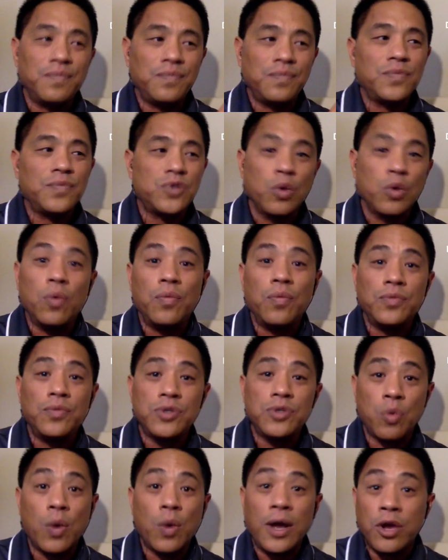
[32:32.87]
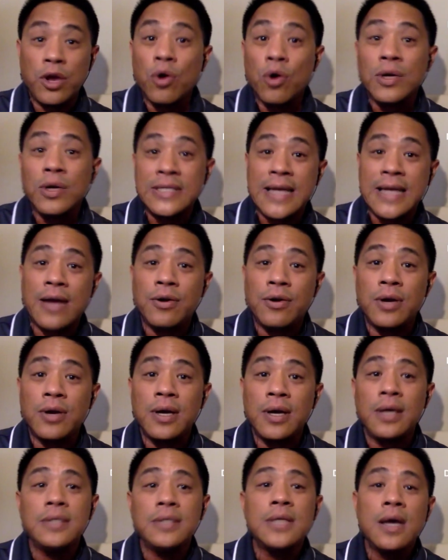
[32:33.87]
to what your standard
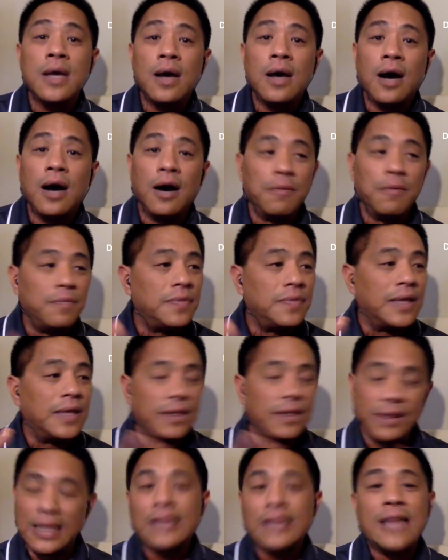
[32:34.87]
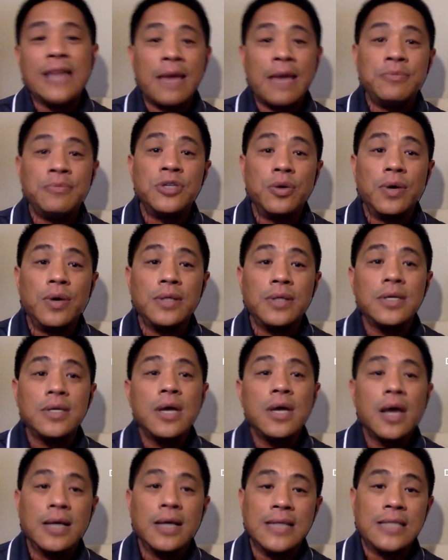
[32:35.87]
is, then let them do it,
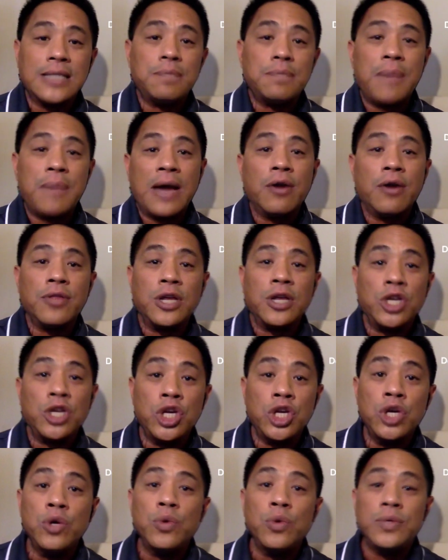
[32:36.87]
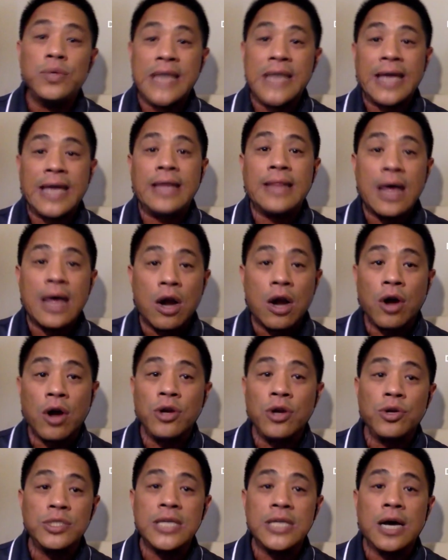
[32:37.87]
because that's better than you taking that on
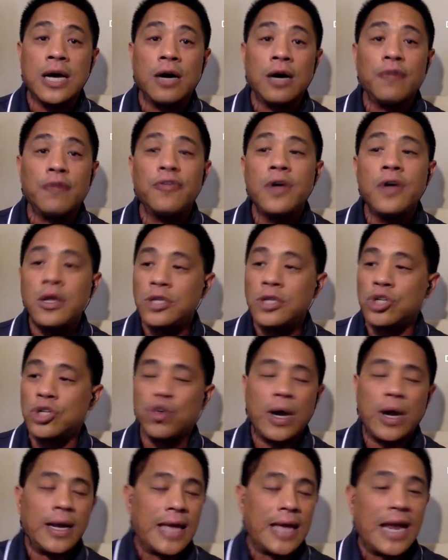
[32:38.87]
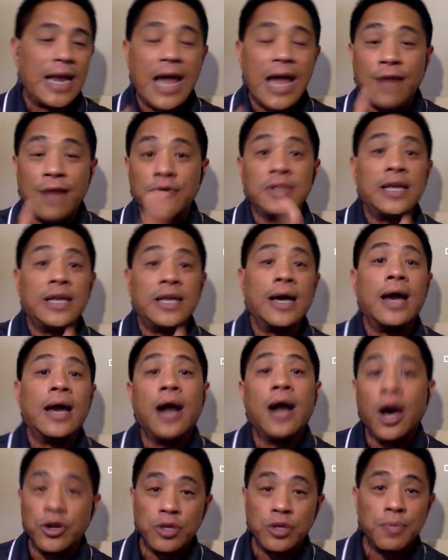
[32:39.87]
yourself to try to get everything at
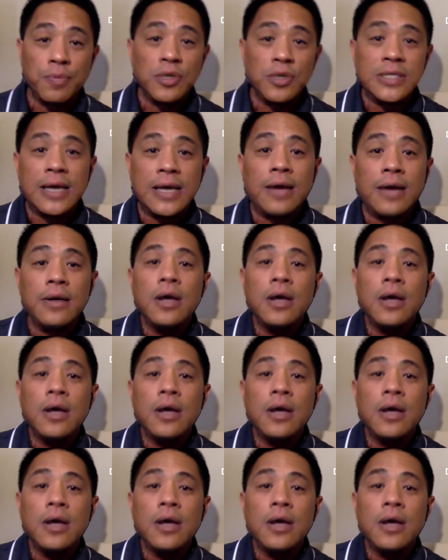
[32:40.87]
100%.